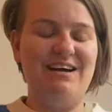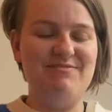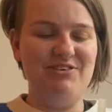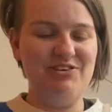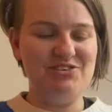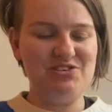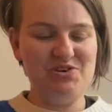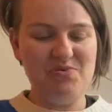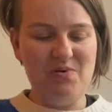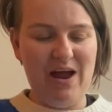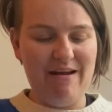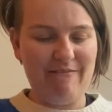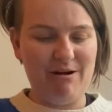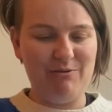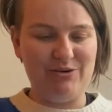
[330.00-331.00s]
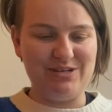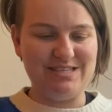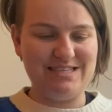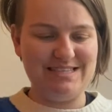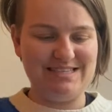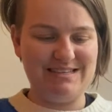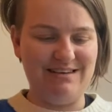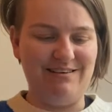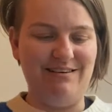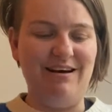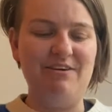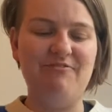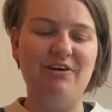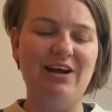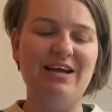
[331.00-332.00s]
not sure where I want to start. I
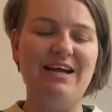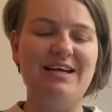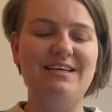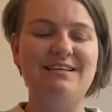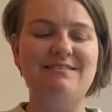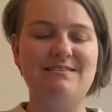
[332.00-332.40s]
feel like I need